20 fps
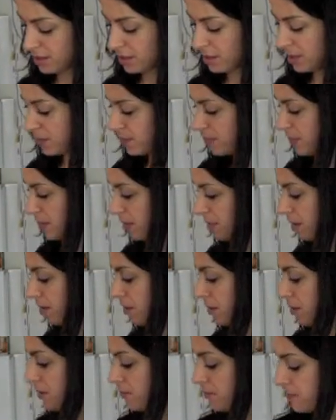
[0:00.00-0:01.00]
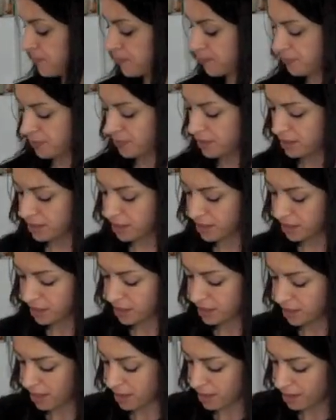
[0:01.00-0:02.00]
There we go.
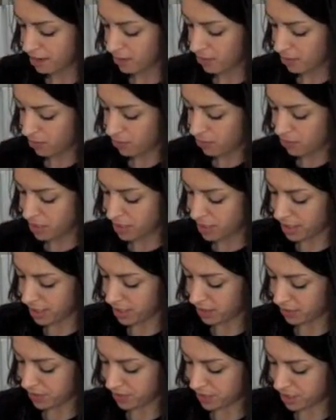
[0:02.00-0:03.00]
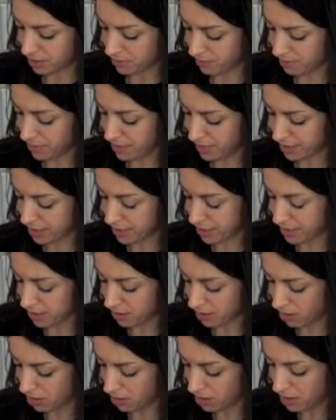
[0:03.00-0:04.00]
And now I'm really going to mix this
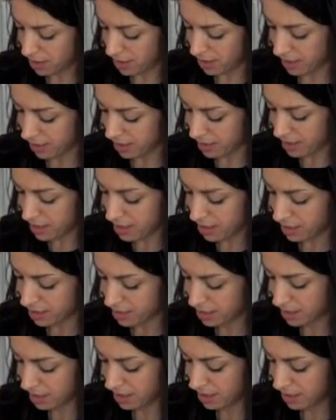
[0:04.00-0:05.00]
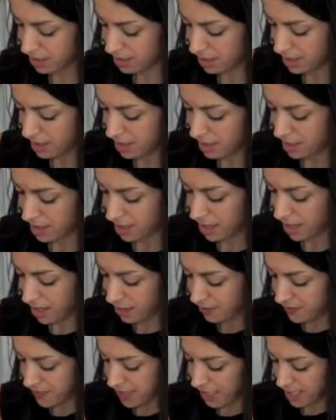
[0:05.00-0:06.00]
all in. And
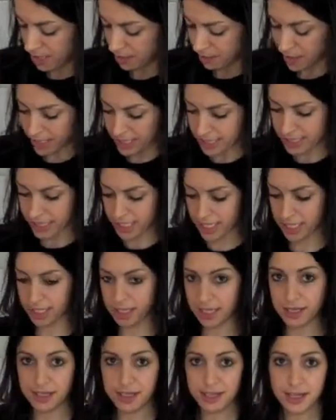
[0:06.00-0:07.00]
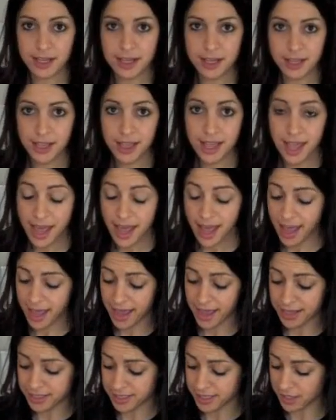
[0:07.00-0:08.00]
I've taken my tin
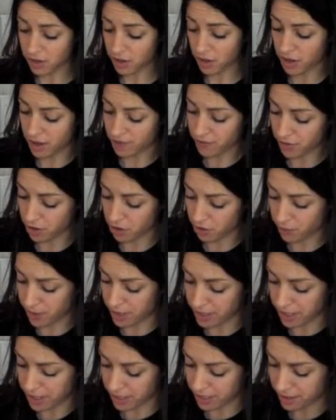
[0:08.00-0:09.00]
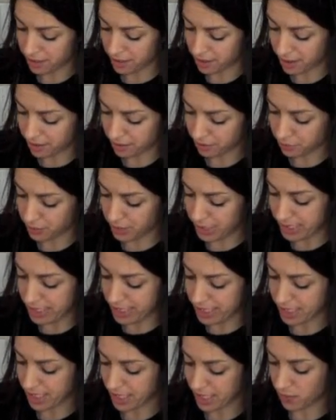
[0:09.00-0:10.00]
and I've already
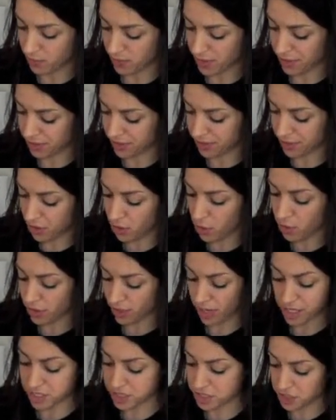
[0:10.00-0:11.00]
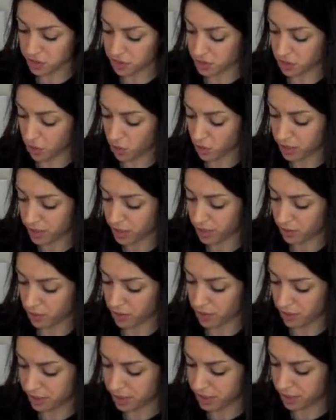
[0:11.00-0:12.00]
greased it with coconut. I just use coconut
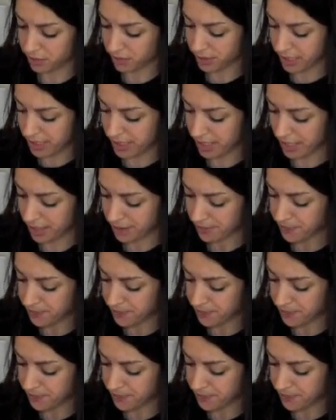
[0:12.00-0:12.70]
oil to grease it.